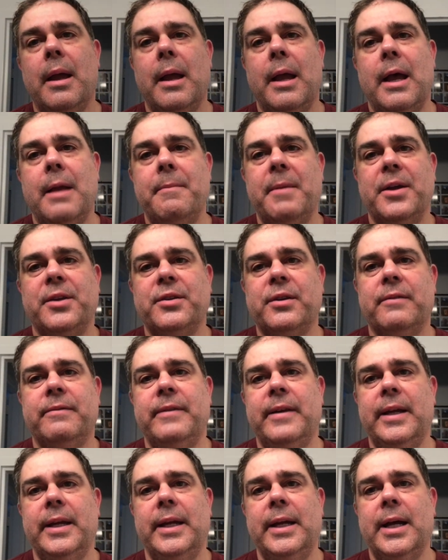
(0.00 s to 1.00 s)
had myself
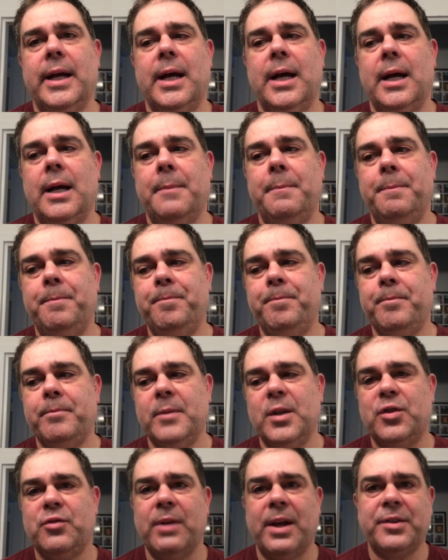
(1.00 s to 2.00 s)
a
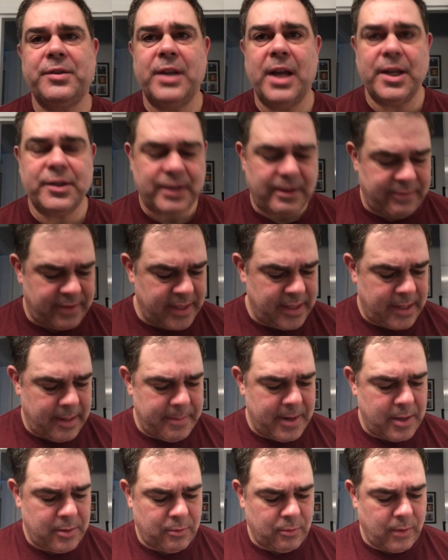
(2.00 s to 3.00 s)
stress test. Everything came
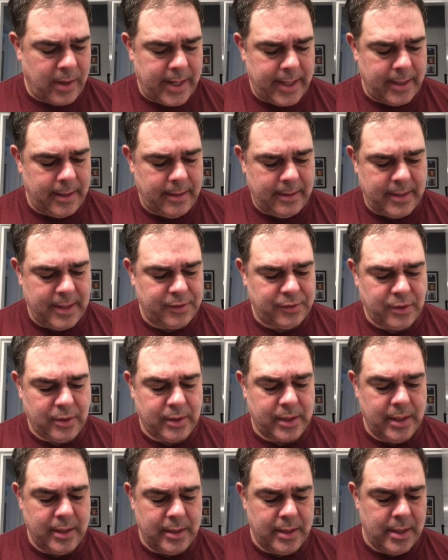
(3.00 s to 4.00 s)
out great. Things are
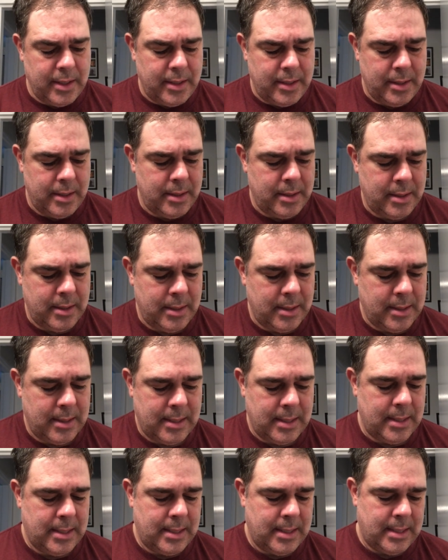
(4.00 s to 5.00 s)
looking good.
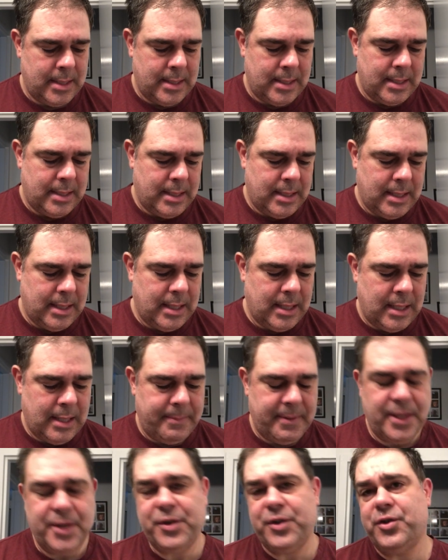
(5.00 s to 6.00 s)

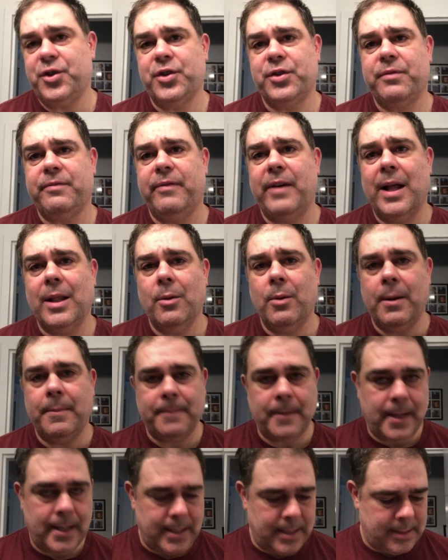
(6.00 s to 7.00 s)
But this is just a
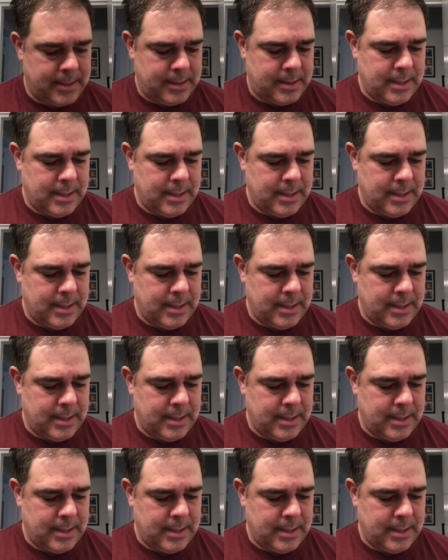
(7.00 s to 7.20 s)
follow-up. I